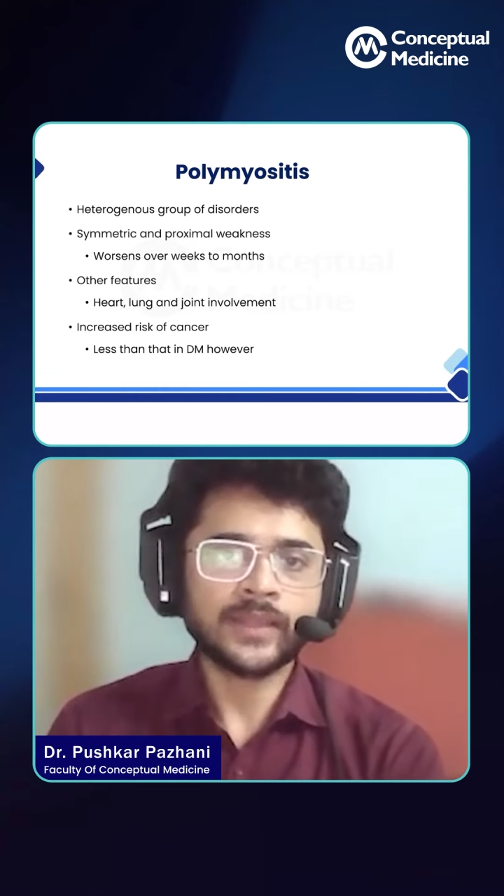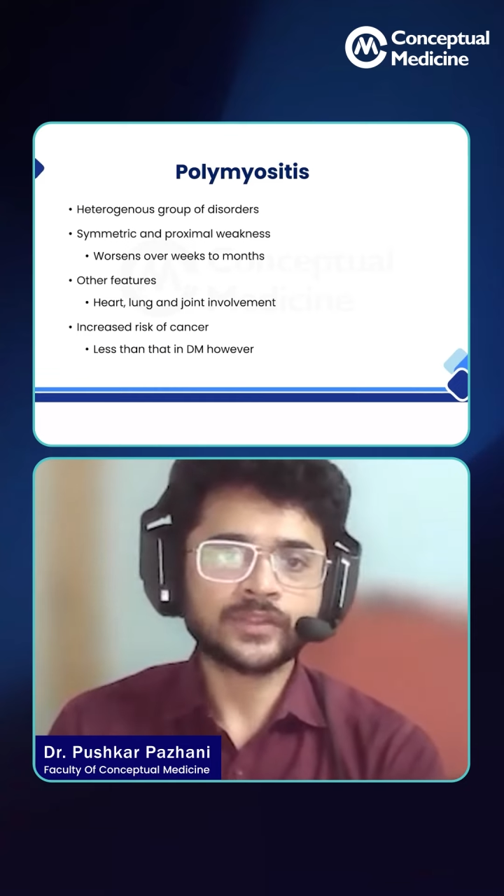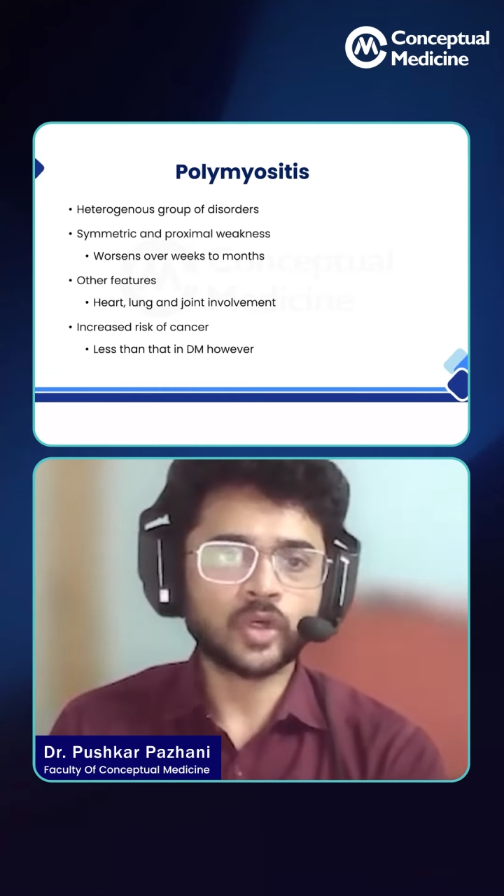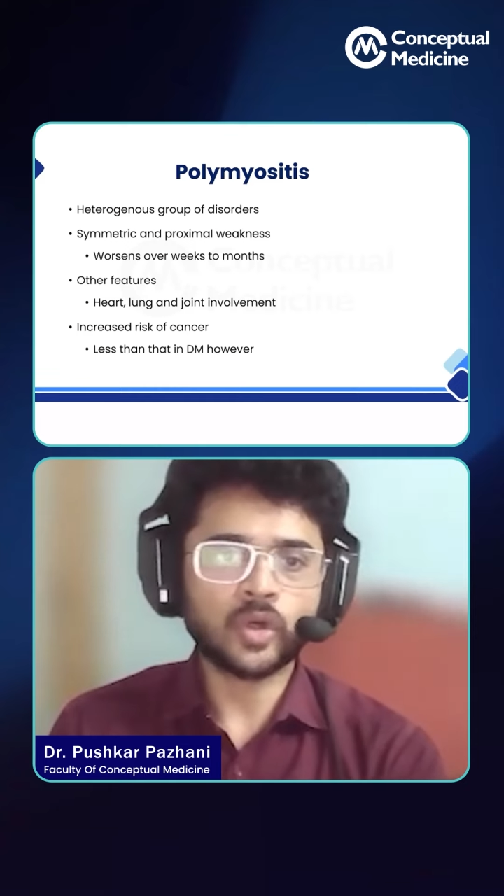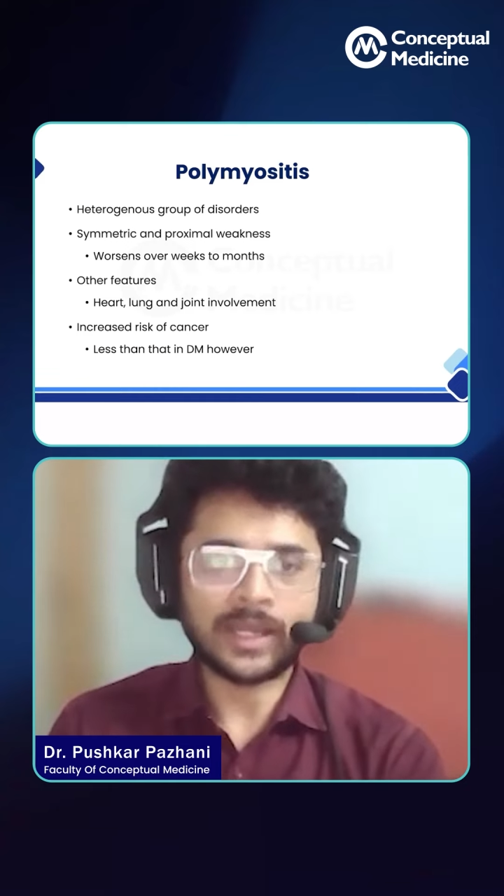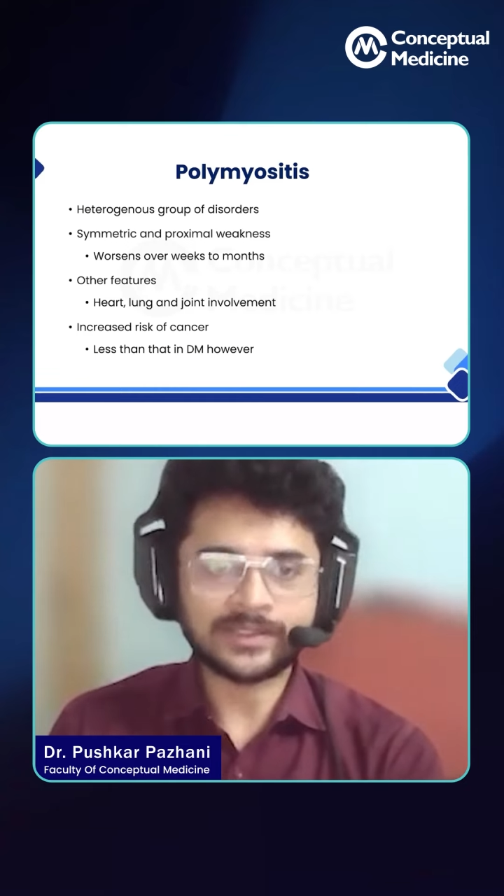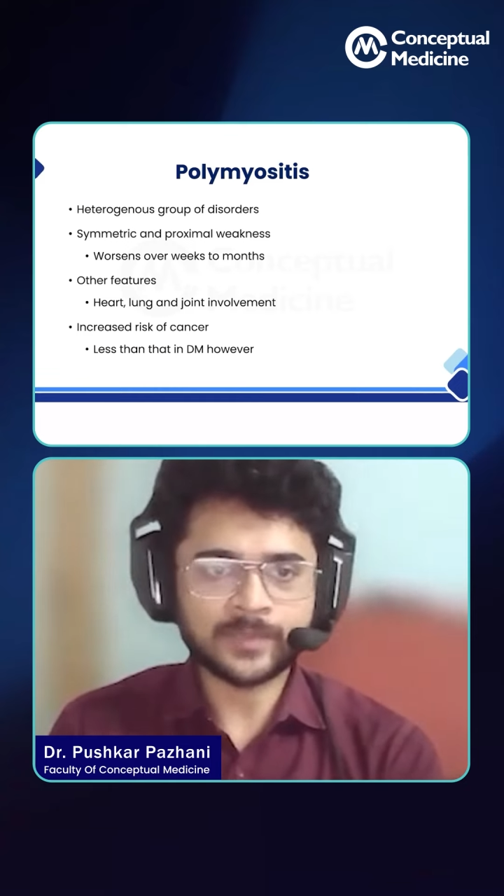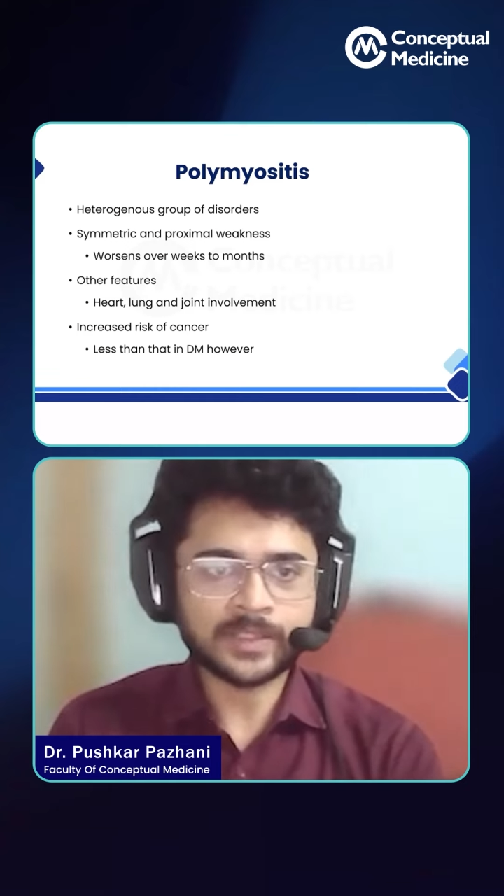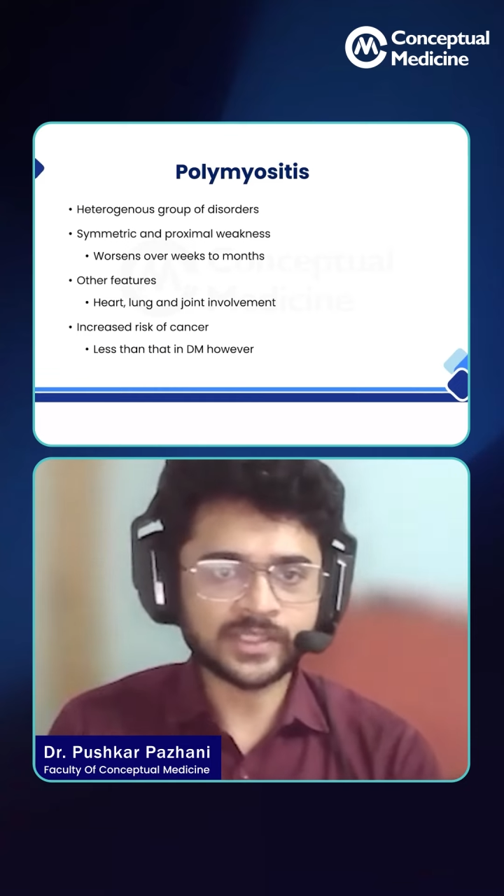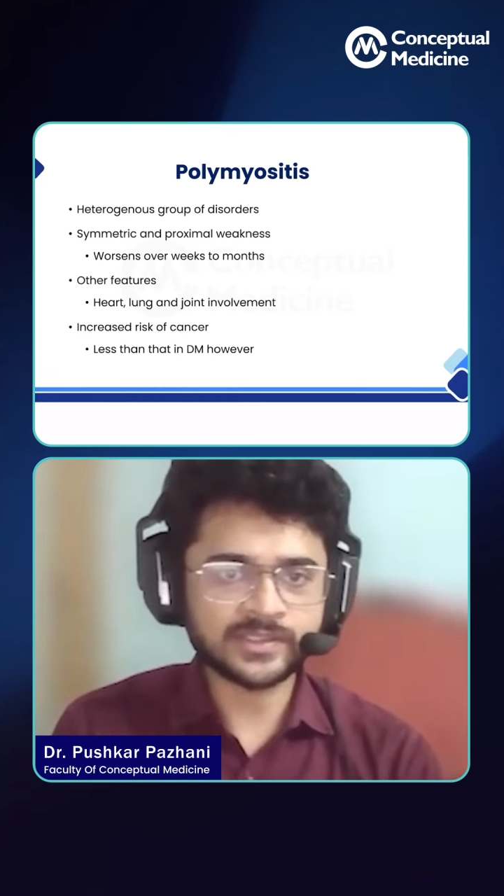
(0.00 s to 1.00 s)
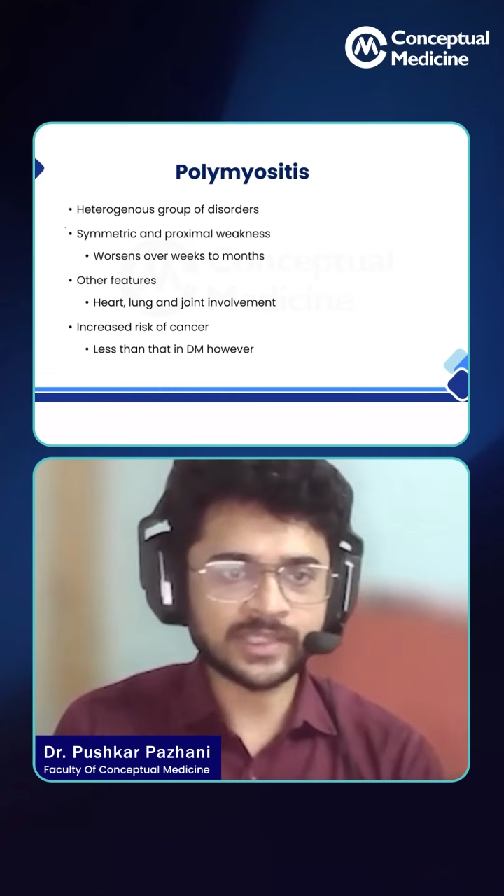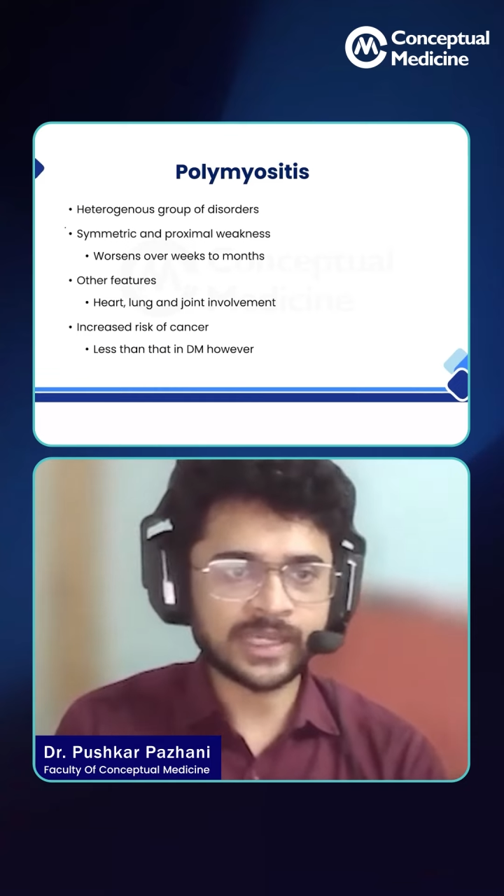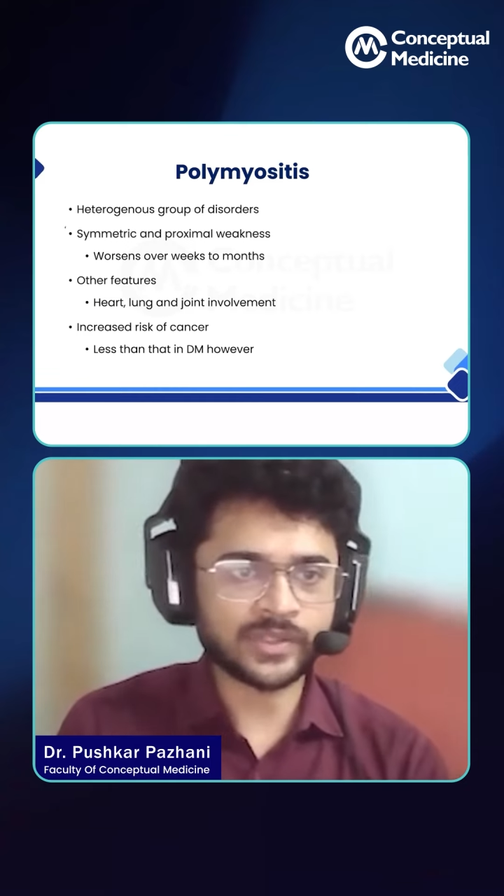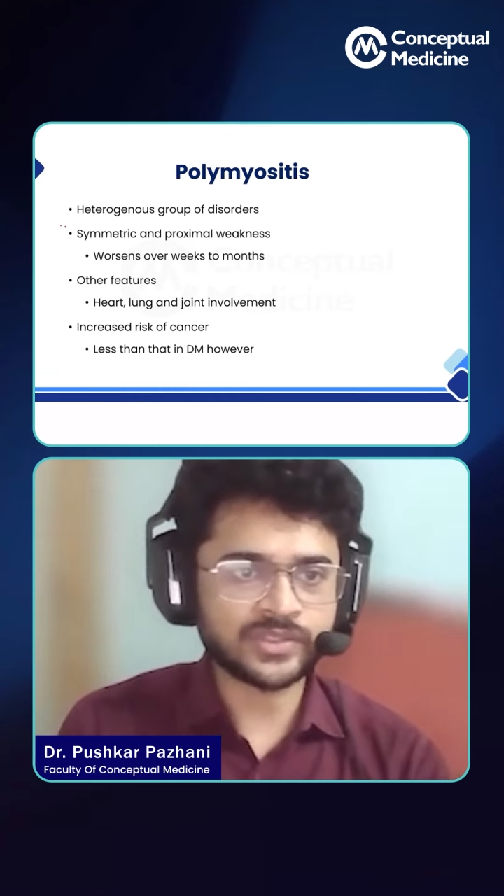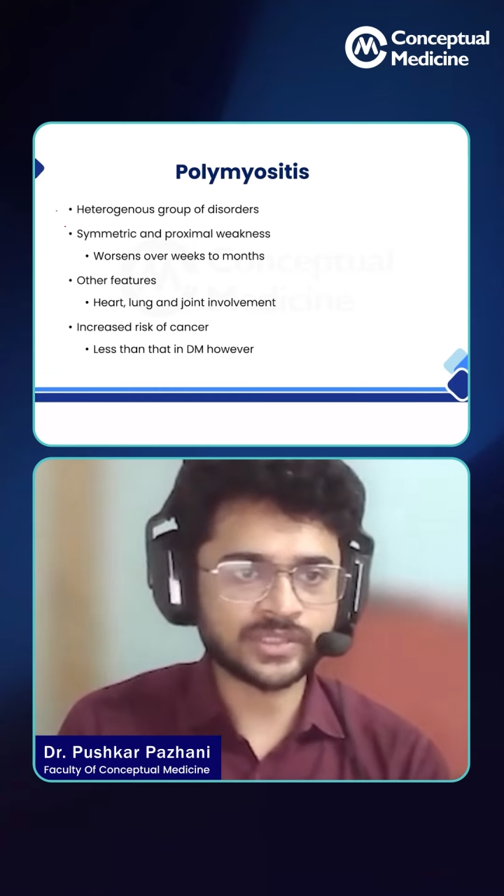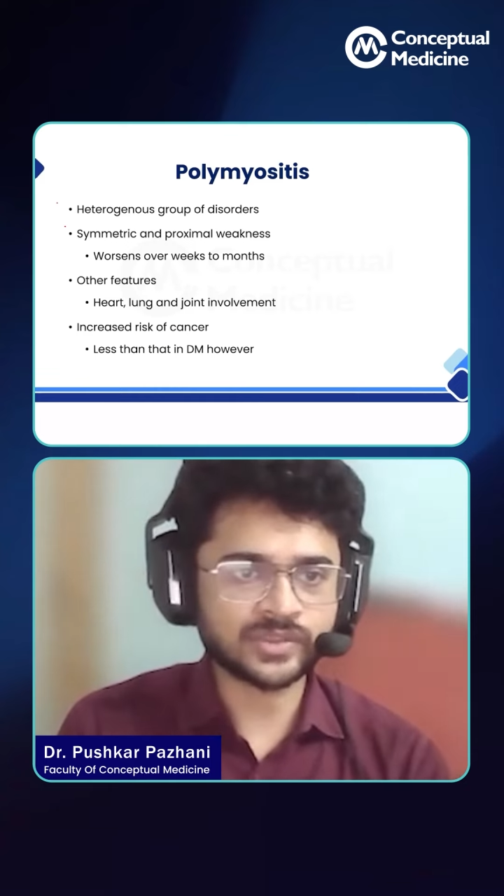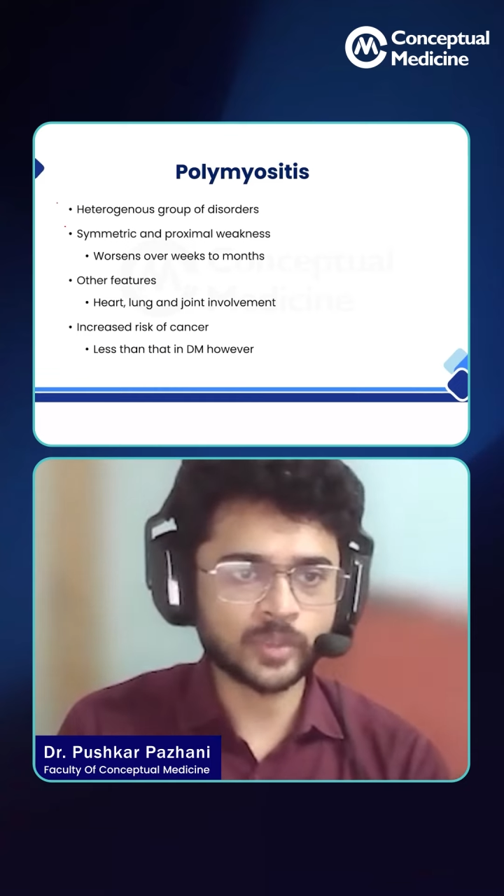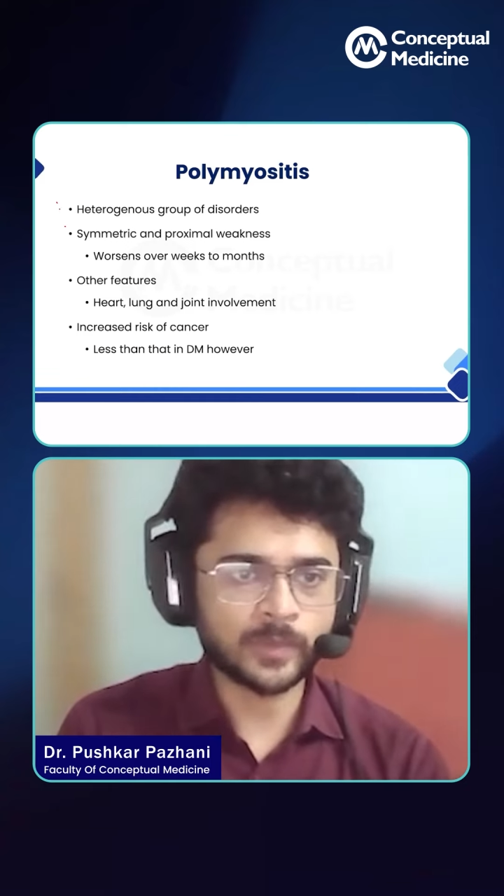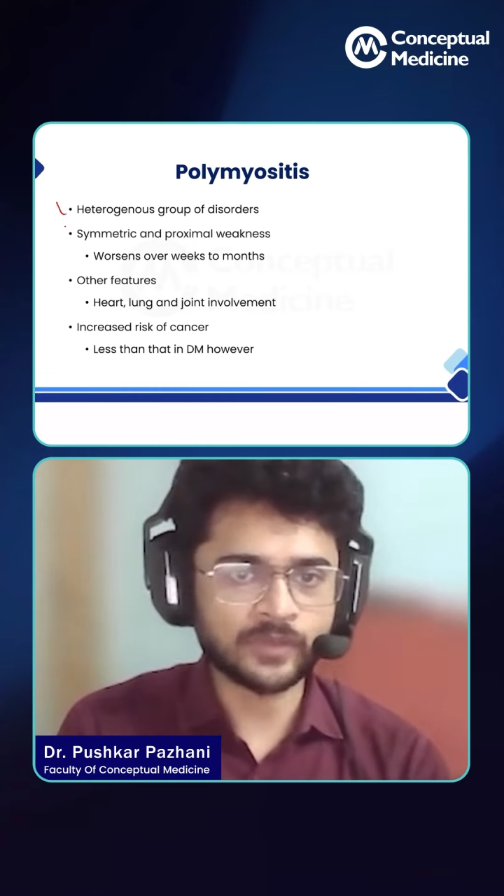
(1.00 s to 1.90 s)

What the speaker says: So as I mentioned, it's a heterogeneous group